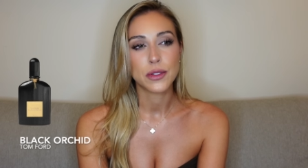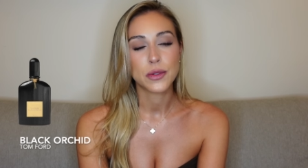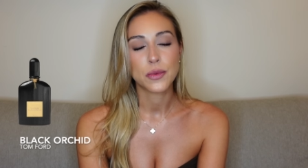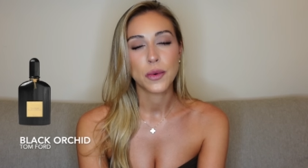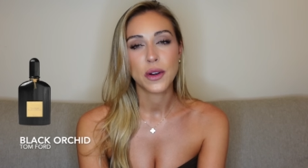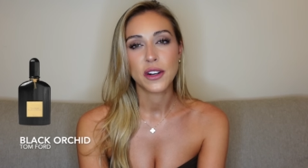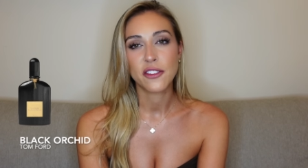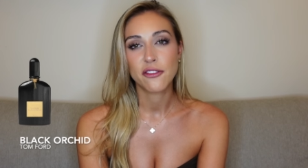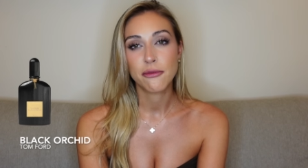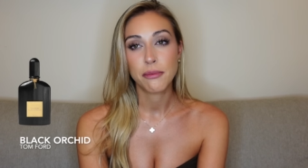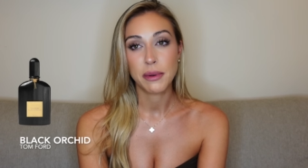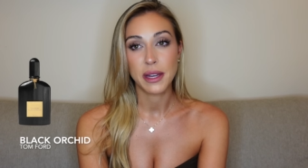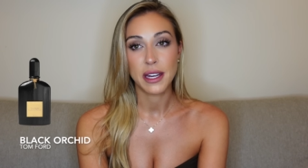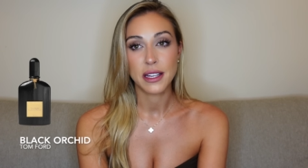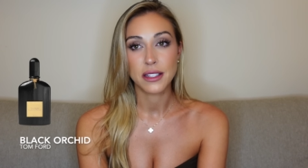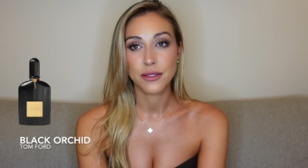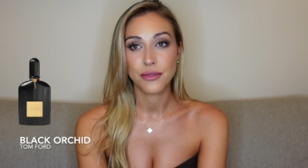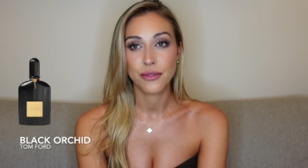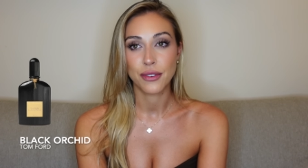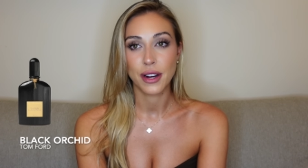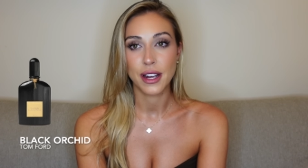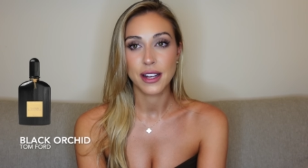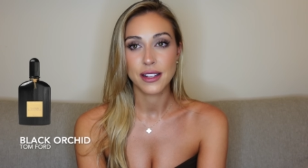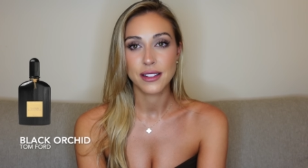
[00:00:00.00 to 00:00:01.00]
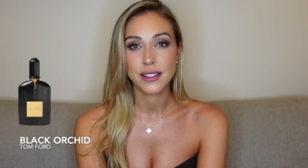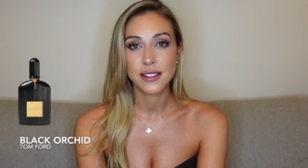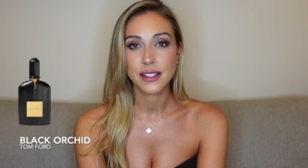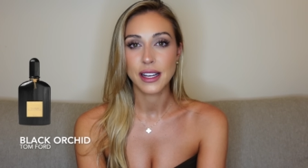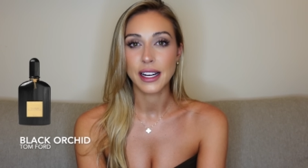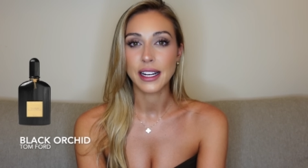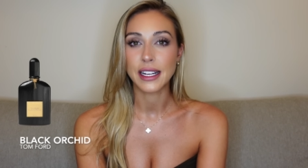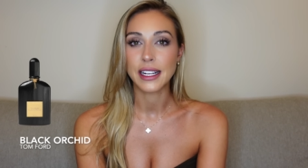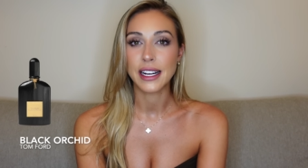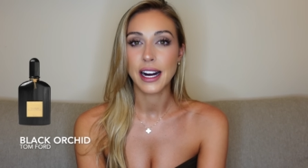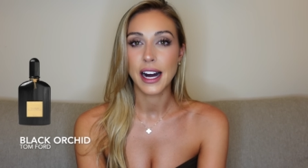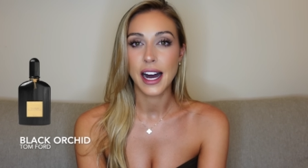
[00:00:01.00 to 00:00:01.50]
was one of Pierre's friends,
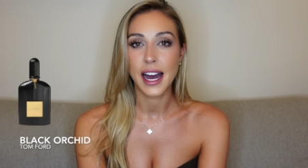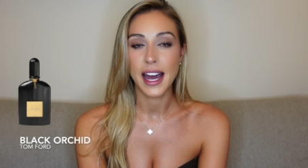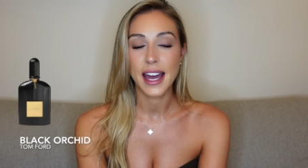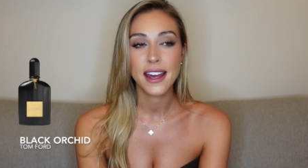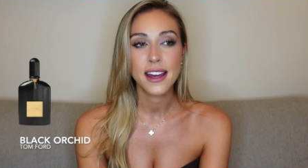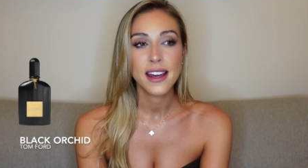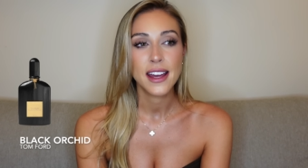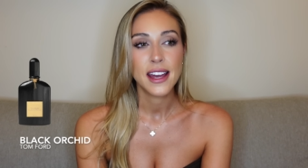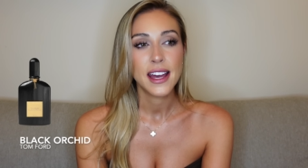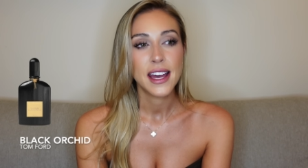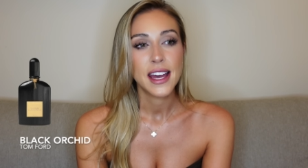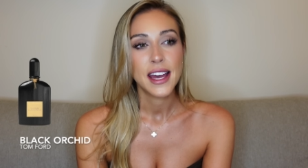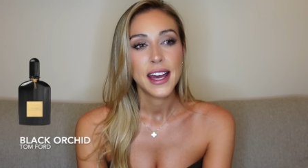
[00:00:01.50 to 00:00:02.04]
a guy,